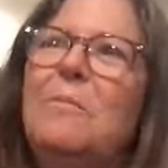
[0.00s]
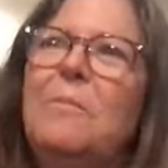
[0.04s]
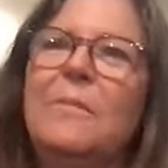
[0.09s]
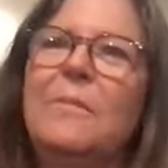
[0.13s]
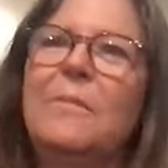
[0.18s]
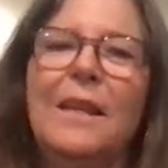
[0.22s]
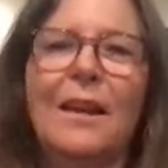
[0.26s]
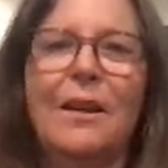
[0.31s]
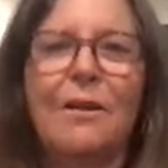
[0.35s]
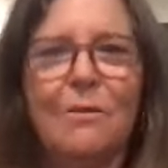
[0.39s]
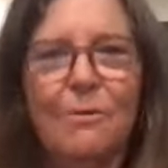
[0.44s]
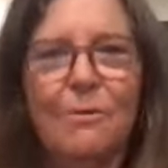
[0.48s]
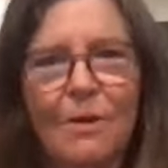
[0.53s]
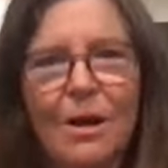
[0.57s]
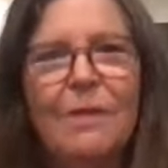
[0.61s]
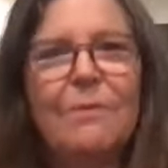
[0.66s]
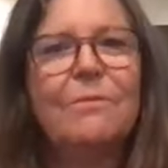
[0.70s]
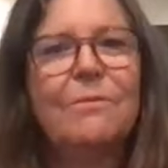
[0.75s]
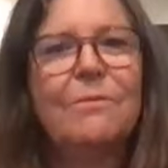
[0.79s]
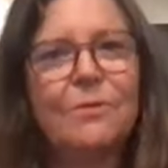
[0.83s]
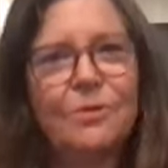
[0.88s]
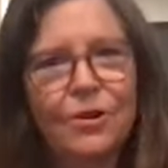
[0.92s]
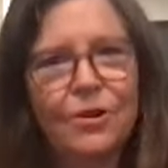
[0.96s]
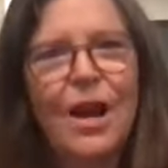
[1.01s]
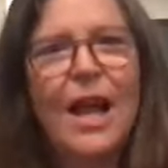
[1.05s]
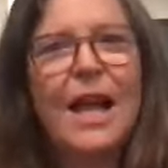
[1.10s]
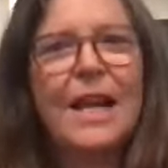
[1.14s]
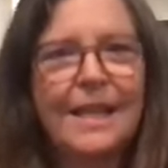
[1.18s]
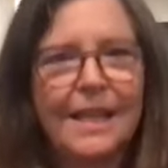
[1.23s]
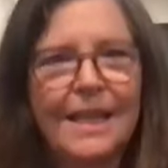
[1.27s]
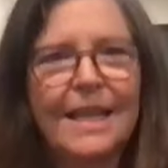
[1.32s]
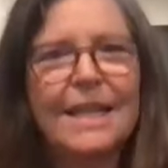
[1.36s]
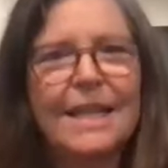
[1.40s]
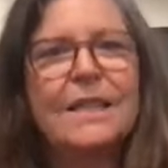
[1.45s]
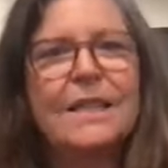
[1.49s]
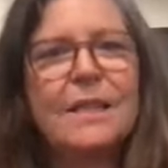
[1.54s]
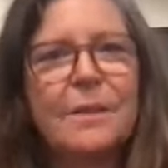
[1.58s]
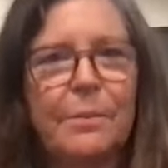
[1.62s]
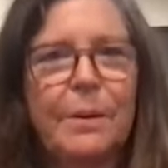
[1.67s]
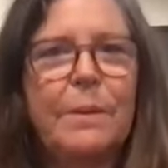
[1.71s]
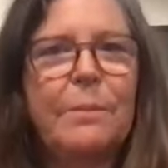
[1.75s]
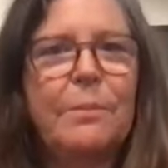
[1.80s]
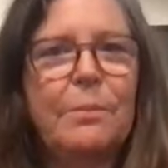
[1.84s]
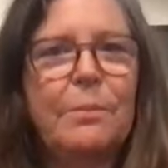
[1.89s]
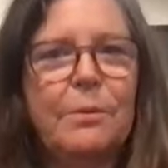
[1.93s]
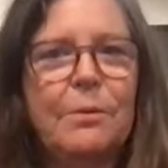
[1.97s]
you know, trying to get some
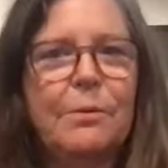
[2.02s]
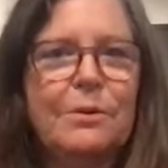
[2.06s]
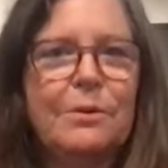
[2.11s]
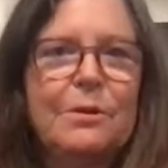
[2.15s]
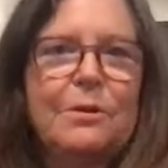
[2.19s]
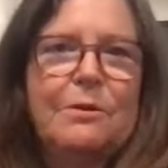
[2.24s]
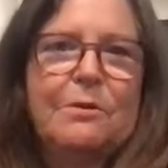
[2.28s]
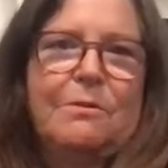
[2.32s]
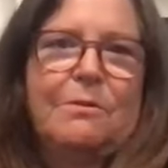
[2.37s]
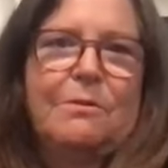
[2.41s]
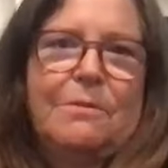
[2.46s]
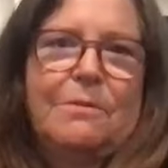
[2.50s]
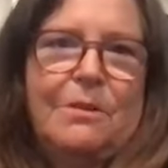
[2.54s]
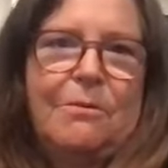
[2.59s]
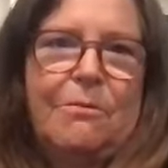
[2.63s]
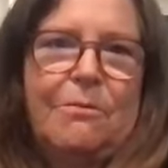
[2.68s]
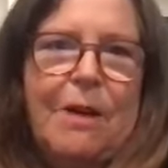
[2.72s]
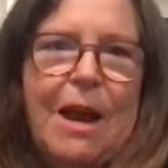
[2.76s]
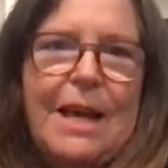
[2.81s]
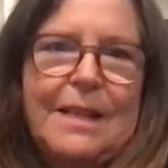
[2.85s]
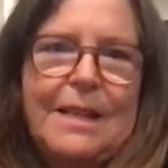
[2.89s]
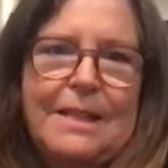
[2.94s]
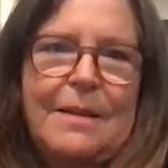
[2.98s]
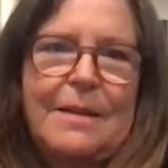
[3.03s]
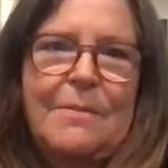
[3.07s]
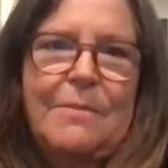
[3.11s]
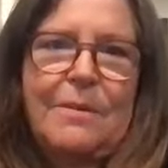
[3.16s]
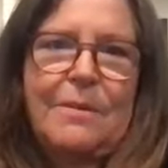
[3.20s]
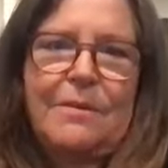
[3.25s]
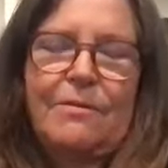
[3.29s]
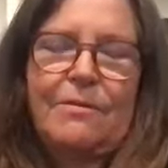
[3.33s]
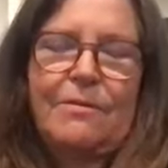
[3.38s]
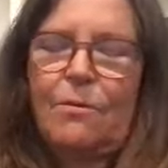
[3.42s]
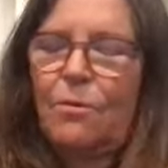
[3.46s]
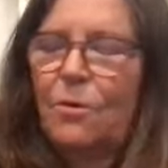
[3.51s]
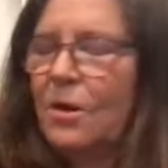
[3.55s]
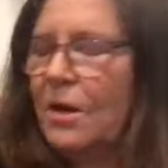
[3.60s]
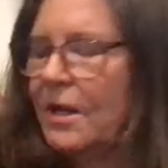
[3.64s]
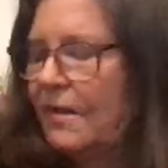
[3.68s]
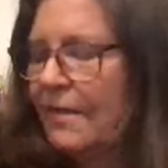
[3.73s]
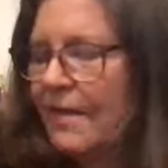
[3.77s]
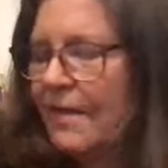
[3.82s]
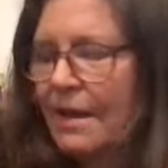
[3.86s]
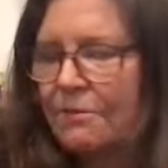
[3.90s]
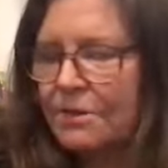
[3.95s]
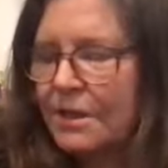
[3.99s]
people to write something for it,
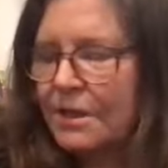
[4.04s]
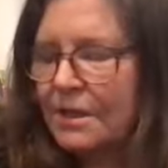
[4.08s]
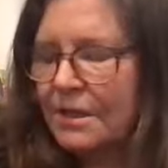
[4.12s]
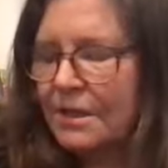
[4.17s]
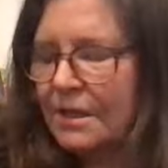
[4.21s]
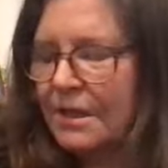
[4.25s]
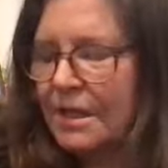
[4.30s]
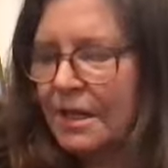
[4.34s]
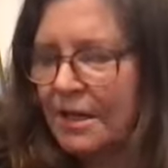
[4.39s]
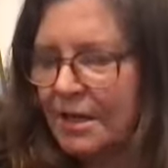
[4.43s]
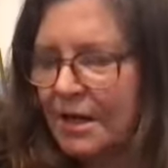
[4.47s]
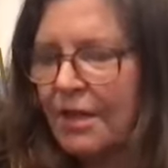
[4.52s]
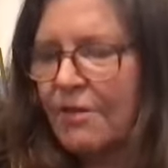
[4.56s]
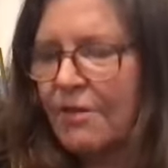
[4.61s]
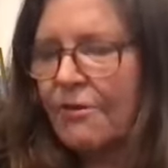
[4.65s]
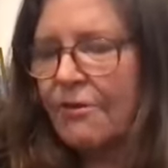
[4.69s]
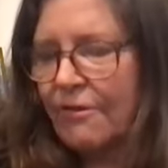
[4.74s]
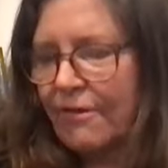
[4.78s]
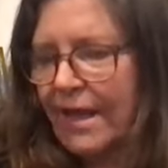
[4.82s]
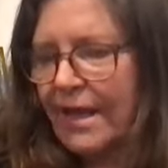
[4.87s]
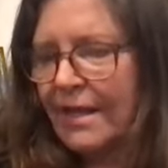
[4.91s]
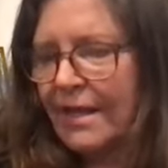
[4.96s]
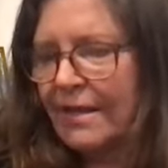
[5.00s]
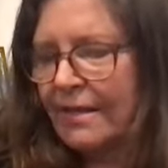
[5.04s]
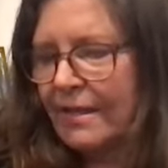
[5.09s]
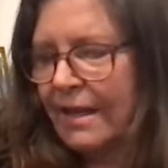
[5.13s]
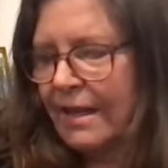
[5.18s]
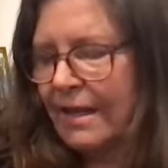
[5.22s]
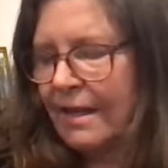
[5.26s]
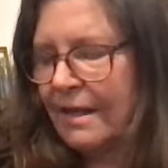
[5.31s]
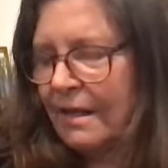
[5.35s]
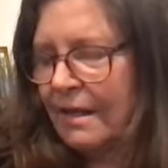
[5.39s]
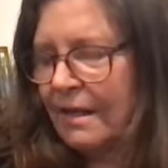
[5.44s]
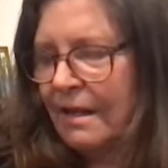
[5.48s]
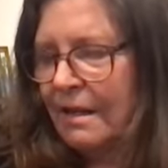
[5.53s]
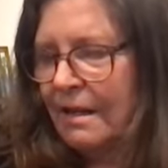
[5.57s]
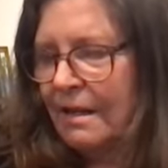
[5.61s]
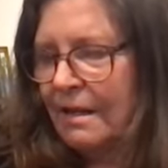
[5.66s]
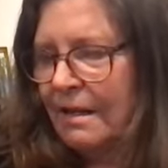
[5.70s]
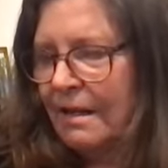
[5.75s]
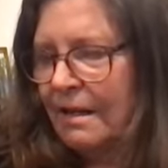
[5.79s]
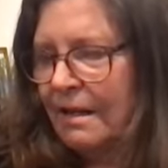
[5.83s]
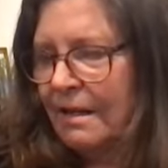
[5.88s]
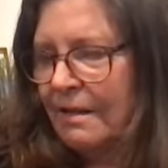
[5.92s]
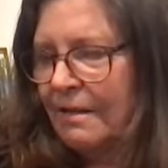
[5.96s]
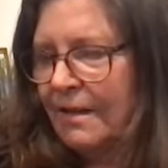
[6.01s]
and that was another thing that
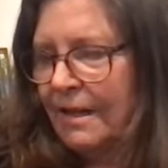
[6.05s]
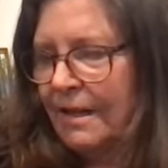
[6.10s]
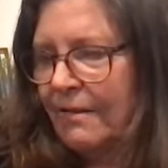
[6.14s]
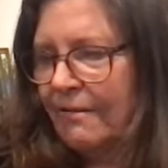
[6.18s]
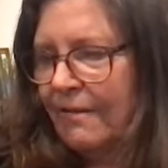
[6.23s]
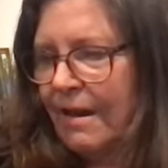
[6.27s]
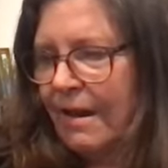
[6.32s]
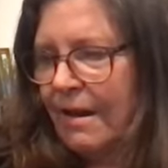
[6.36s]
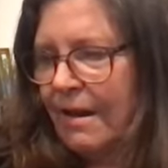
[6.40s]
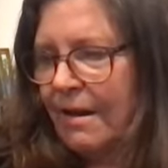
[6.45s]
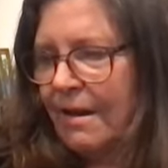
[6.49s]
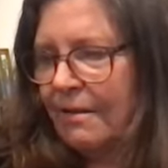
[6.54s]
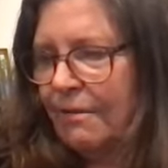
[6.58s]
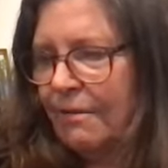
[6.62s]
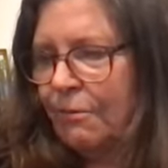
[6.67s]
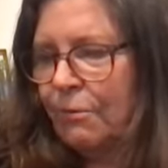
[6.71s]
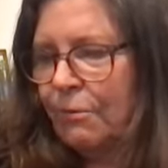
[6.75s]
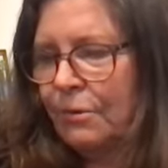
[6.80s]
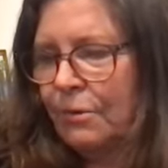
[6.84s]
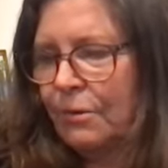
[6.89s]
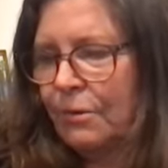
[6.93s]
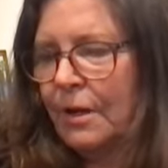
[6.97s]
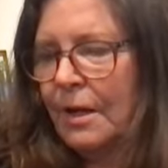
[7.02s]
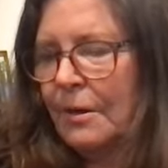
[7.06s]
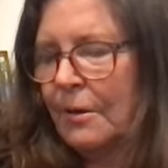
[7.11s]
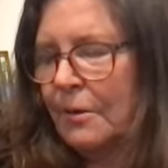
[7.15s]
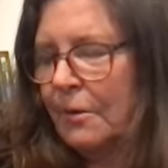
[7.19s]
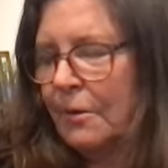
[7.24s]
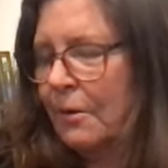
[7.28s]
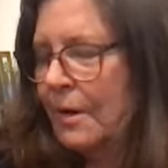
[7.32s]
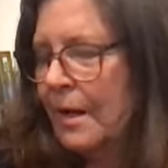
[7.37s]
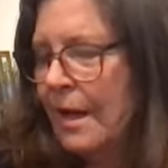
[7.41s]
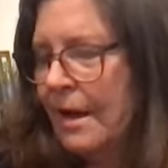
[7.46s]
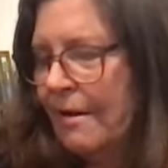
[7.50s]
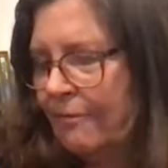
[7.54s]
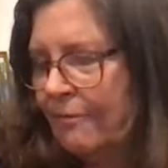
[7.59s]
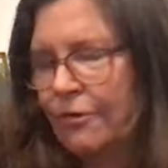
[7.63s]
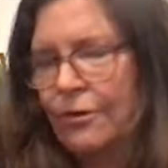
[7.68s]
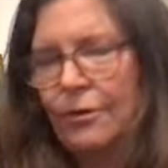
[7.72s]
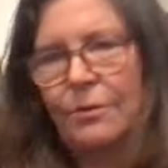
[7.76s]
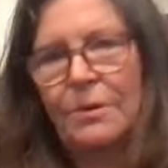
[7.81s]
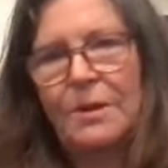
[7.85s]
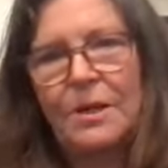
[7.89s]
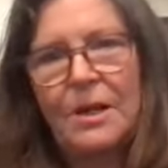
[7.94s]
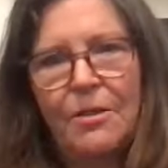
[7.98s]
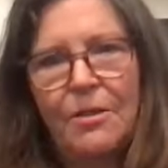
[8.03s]
if I ever
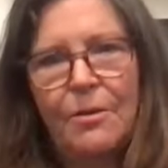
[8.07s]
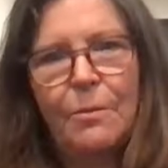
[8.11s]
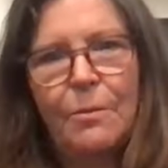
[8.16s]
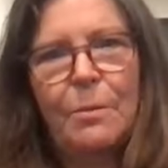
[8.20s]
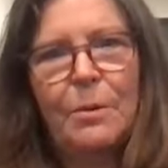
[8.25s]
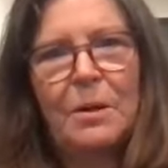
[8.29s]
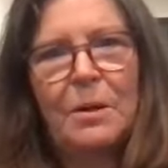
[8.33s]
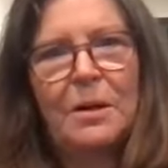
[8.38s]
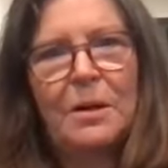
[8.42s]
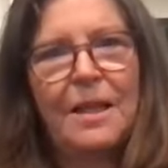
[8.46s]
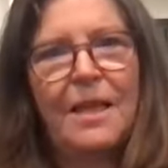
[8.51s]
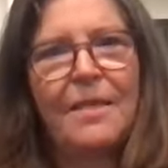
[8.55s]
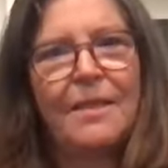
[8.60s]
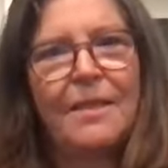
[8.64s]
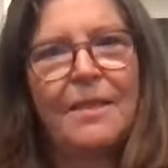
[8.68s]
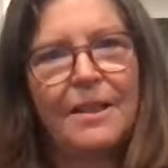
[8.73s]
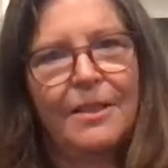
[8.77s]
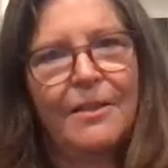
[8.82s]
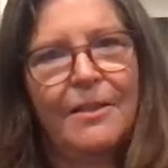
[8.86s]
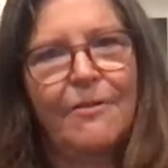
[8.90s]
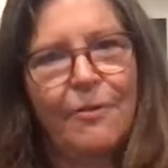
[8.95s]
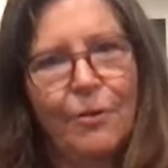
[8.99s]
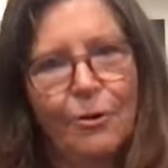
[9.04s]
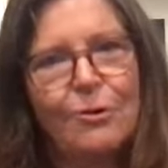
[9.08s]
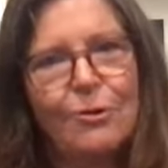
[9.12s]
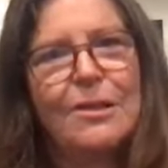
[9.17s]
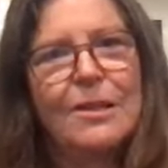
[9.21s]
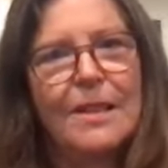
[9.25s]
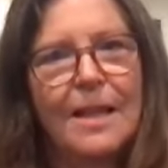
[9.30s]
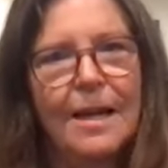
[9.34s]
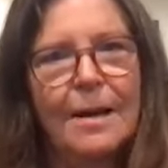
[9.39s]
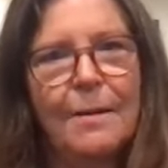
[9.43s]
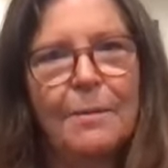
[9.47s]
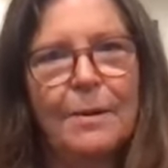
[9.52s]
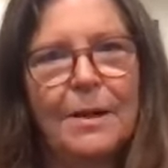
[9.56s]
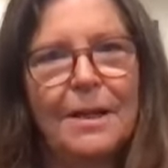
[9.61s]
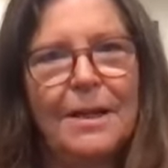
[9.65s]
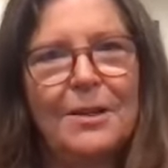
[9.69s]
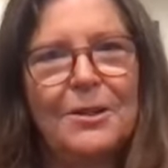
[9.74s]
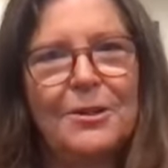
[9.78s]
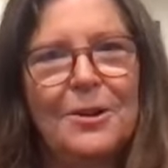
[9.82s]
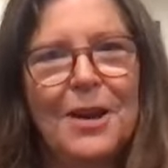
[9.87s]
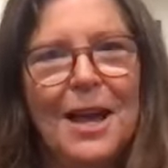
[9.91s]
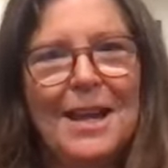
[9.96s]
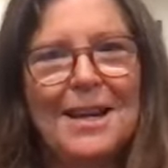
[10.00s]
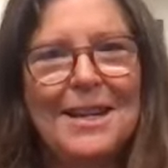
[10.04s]
do another book, I think the first thing I'm going to
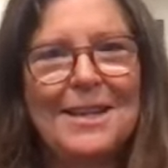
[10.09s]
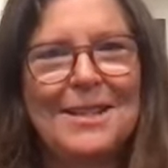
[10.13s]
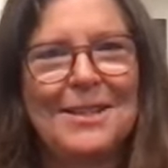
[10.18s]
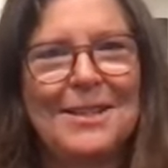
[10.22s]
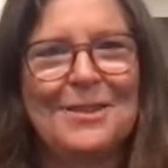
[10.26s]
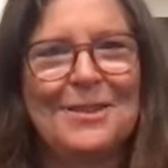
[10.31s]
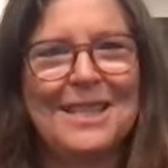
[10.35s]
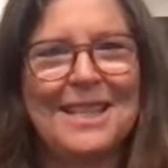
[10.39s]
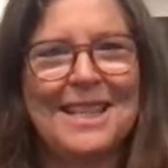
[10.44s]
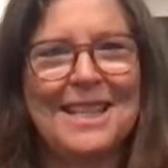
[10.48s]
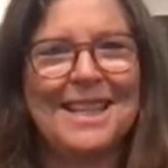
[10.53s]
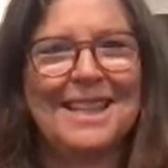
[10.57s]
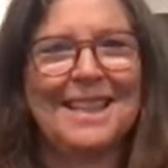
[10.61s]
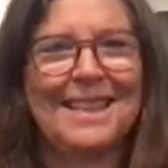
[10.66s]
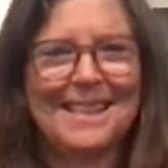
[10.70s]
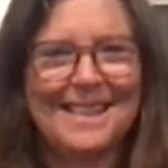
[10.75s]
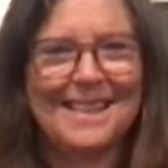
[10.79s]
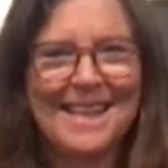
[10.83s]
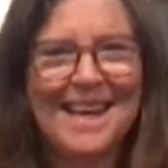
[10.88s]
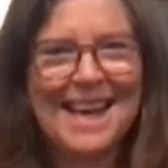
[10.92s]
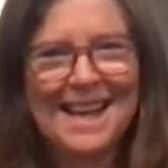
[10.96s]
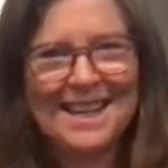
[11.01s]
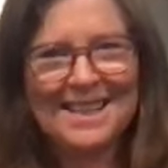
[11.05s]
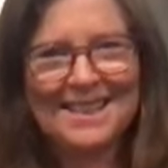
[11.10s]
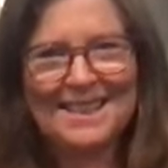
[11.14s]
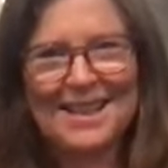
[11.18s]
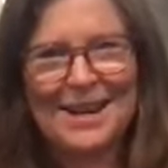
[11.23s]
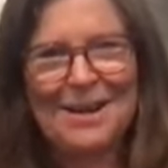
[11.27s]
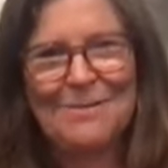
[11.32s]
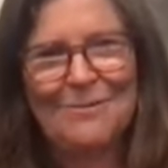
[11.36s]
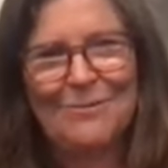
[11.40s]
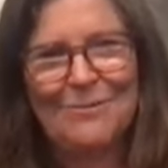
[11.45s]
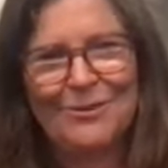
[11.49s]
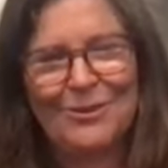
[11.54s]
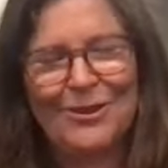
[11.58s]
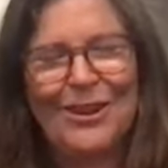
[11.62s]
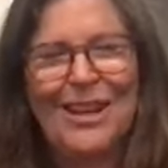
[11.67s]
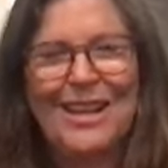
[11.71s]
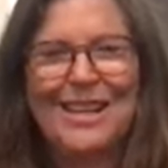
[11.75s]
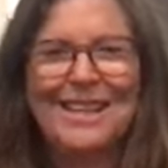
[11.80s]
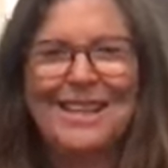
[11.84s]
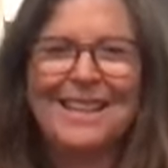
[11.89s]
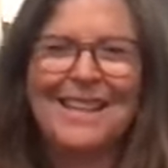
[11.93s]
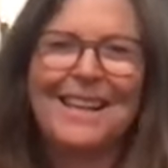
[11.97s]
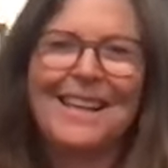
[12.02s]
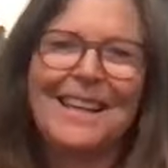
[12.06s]
try to do is get the text up
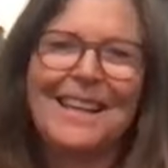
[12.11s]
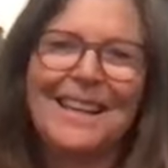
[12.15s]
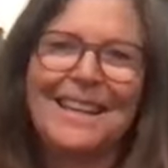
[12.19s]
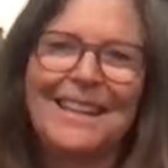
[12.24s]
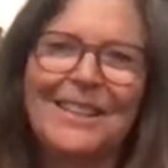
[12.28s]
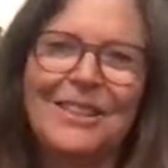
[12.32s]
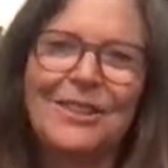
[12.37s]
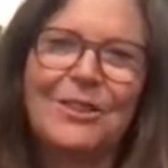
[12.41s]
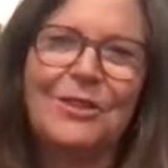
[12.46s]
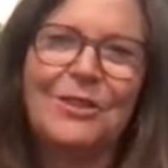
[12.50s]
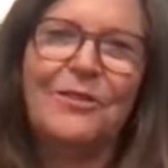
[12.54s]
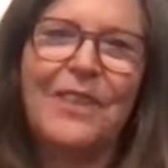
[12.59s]
front, because you've